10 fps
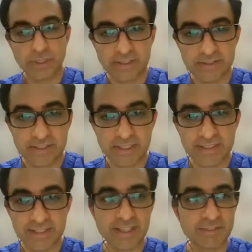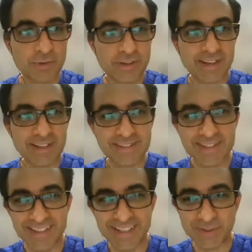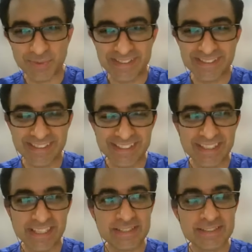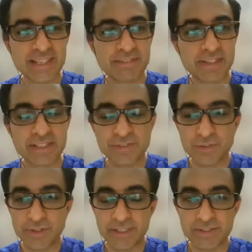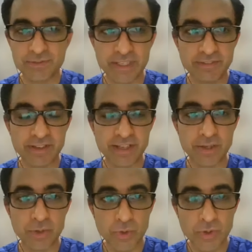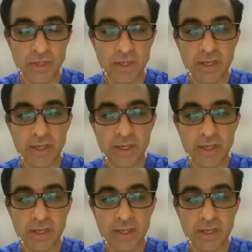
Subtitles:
I think I've already answered that question. Yes, the evidence for it is very, very low.